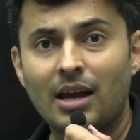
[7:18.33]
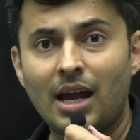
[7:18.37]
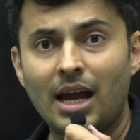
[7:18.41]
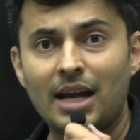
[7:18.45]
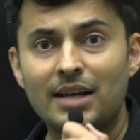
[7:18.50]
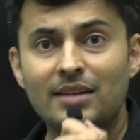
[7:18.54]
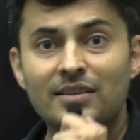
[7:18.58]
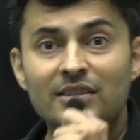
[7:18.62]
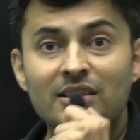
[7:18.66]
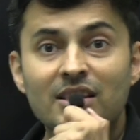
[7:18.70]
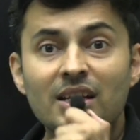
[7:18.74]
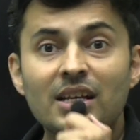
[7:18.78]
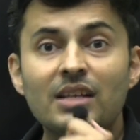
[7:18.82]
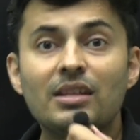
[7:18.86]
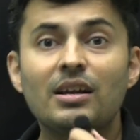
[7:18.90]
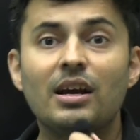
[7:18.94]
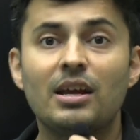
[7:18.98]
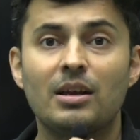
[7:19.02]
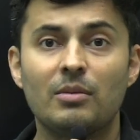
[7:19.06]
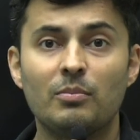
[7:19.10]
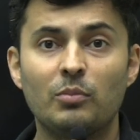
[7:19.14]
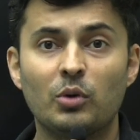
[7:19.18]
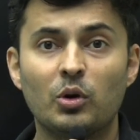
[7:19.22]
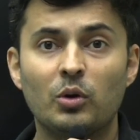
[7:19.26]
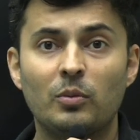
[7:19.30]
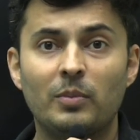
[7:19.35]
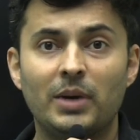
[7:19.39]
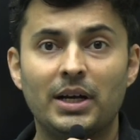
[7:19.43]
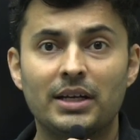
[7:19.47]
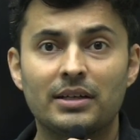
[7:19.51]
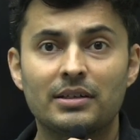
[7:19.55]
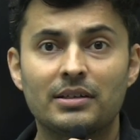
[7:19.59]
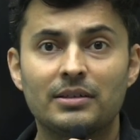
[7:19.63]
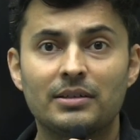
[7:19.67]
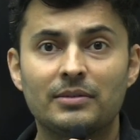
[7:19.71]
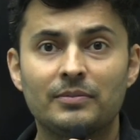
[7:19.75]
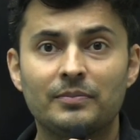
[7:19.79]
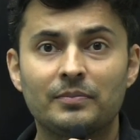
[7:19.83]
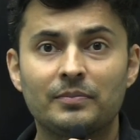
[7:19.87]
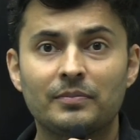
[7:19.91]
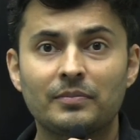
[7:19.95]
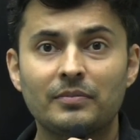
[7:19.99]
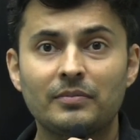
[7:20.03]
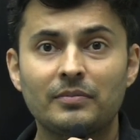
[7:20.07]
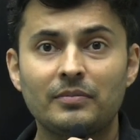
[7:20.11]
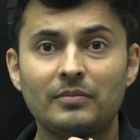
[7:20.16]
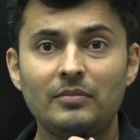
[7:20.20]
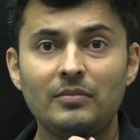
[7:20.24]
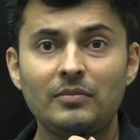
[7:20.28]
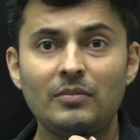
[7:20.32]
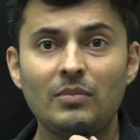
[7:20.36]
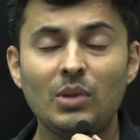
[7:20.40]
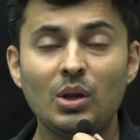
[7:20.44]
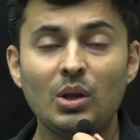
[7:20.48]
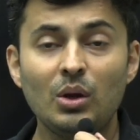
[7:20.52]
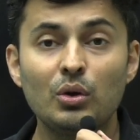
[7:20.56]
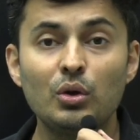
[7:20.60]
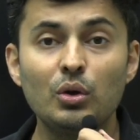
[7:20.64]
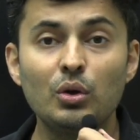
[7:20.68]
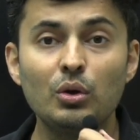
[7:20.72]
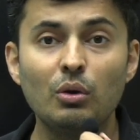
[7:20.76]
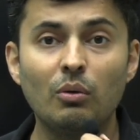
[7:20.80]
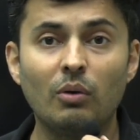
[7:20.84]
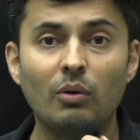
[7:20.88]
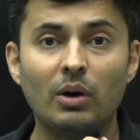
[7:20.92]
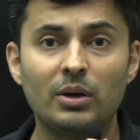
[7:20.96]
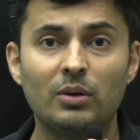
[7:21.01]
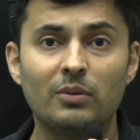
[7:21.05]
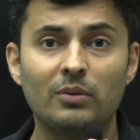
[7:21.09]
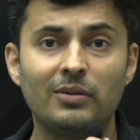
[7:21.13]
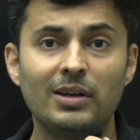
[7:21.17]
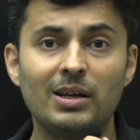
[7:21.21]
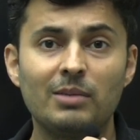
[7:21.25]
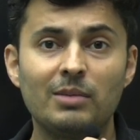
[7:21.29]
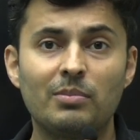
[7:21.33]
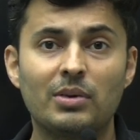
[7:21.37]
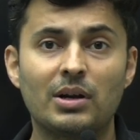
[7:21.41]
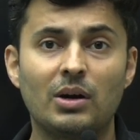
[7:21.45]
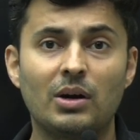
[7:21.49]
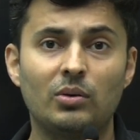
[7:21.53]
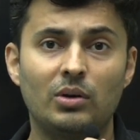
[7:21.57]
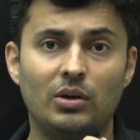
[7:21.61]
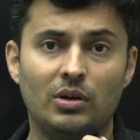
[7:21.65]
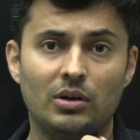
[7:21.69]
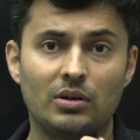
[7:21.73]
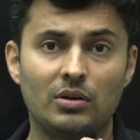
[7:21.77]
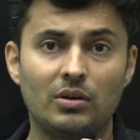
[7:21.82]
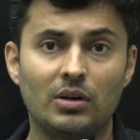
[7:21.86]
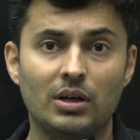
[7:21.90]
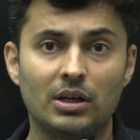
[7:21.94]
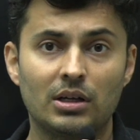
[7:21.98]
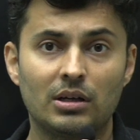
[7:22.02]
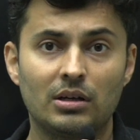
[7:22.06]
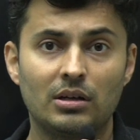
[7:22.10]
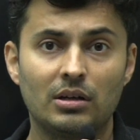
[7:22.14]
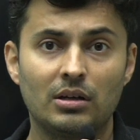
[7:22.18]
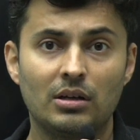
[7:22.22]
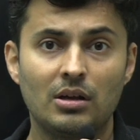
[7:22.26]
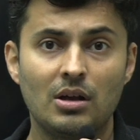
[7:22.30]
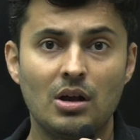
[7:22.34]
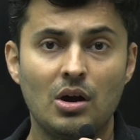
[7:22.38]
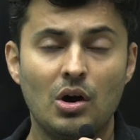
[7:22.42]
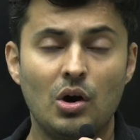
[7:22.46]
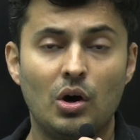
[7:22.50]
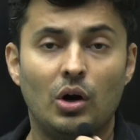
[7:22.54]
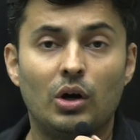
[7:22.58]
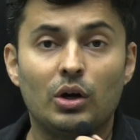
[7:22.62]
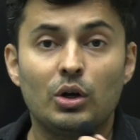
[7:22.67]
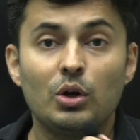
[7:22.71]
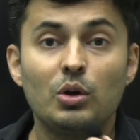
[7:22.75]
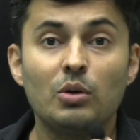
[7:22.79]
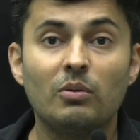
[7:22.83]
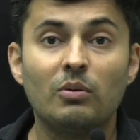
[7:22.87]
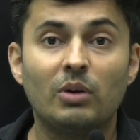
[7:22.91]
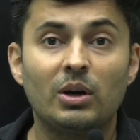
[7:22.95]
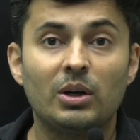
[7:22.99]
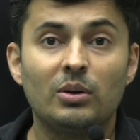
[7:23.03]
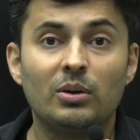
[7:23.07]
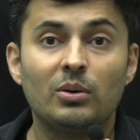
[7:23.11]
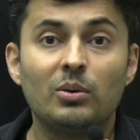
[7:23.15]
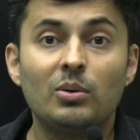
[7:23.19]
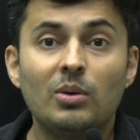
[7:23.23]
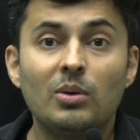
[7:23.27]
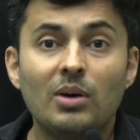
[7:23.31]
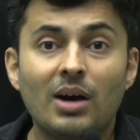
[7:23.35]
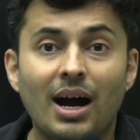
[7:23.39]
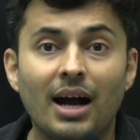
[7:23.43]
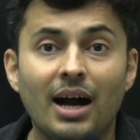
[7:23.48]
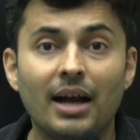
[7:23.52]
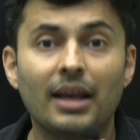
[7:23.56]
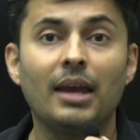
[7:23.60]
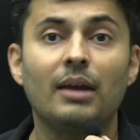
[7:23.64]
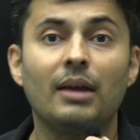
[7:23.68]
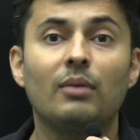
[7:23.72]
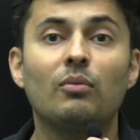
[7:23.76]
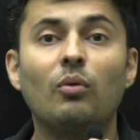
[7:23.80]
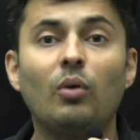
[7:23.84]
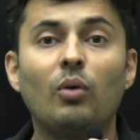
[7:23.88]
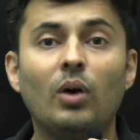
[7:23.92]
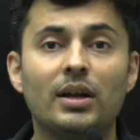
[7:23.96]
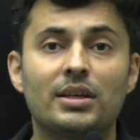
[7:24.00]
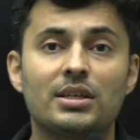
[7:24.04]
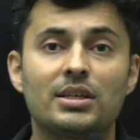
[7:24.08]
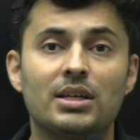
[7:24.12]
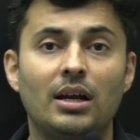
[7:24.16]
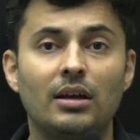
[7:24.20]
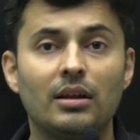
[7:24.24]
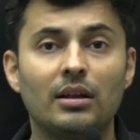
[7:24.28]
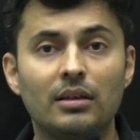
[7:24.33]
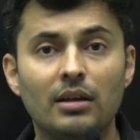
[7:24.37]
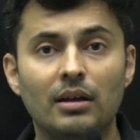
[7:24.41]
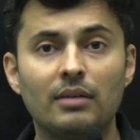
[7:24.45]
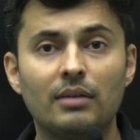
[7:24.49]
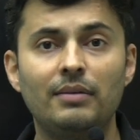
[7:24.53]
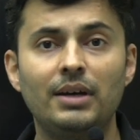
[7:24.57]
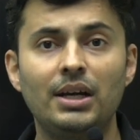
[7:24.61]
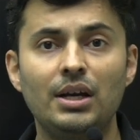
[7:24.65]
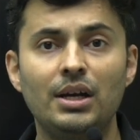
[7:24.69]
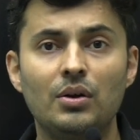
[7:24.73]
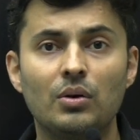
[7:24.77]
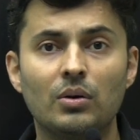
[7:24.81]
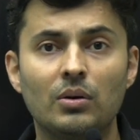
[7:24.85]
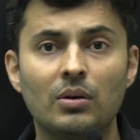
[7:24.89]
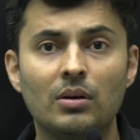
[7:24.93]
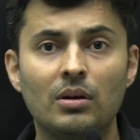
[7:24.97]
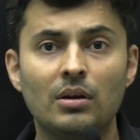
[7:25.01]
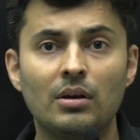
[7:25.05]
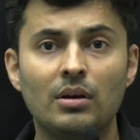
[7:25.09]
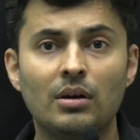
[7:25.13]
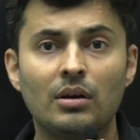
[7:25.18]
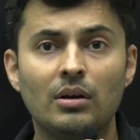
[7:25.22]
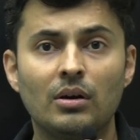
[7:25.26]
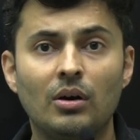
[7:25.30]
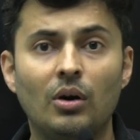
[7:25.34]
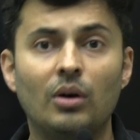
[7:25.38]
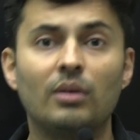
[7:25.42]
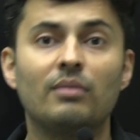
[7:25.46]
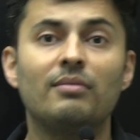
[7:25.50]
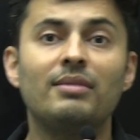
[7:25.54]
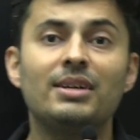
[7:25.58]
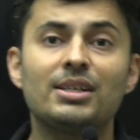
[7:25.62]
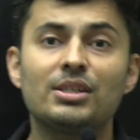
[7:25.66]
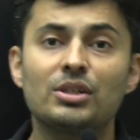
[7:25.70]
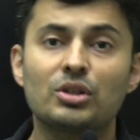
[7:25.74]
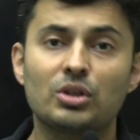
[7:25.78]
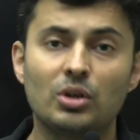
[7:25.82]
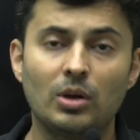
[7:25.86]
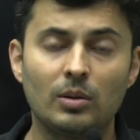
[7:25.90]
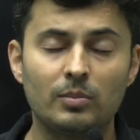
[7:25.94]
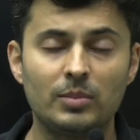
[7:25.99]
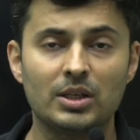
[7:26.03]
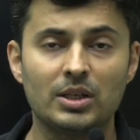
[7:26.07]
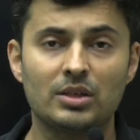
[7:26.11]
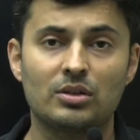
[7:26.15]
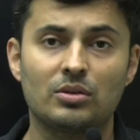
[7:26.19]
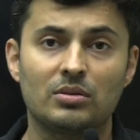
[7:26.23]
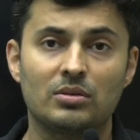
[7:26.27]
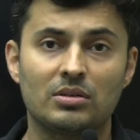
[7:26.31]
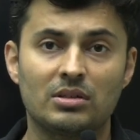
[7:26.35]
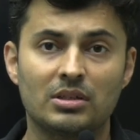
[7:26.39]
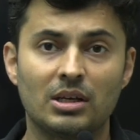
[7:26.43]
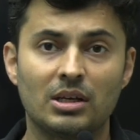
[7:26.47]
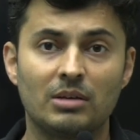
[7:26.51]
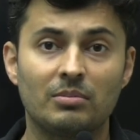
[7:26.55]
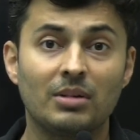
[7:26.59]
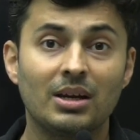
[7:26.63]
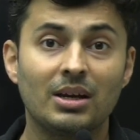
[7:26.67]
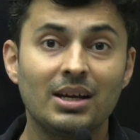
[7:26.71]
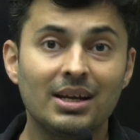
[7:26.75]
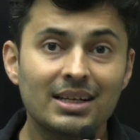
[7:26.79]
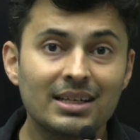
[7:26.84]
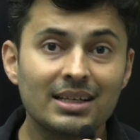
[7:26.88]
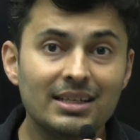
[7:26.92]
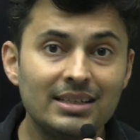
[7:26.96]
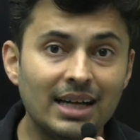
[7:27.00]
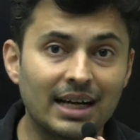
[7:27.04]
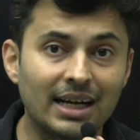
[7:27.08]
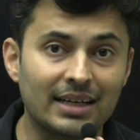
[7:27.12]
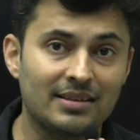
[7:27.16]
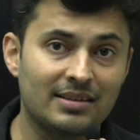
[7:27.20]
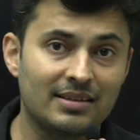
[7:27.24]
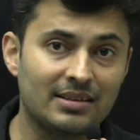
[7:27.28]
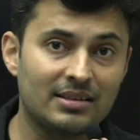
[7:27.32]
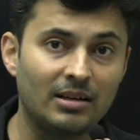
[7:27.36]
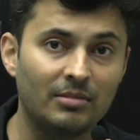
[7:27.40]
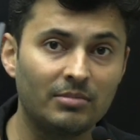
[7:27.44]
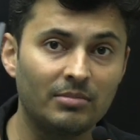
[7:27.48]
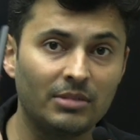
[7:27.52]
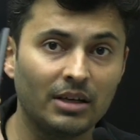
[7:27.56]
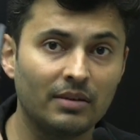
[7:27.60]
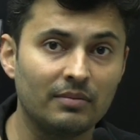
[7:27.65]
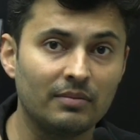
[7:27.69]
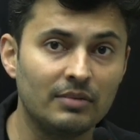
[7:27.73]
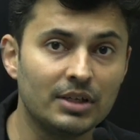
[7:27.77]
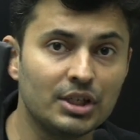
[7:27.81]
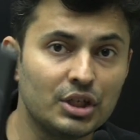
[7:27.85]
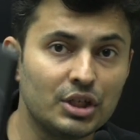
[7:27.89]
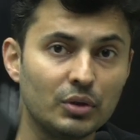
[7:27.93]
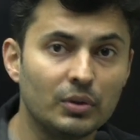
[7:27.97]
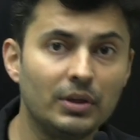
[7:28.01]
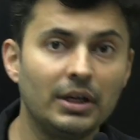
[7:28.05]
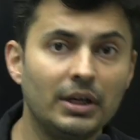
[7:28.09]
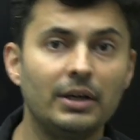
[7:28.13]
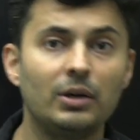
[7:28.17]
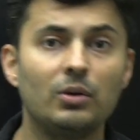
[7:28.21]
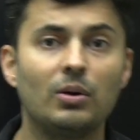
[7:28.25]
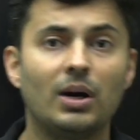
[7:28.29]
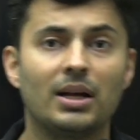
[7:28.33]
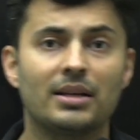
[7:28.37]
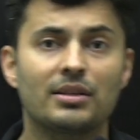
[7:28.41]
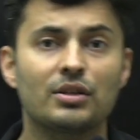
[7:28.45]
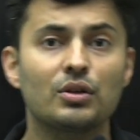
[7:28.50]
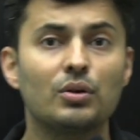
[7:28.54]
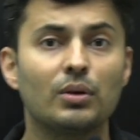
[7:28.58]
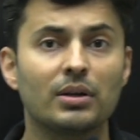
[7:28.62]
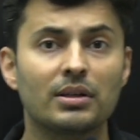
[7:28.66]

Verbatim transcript: and see the improvement, do you want to feel proud or not? Or do you want to again watch another video on which topics to skip? That is something which you need to ask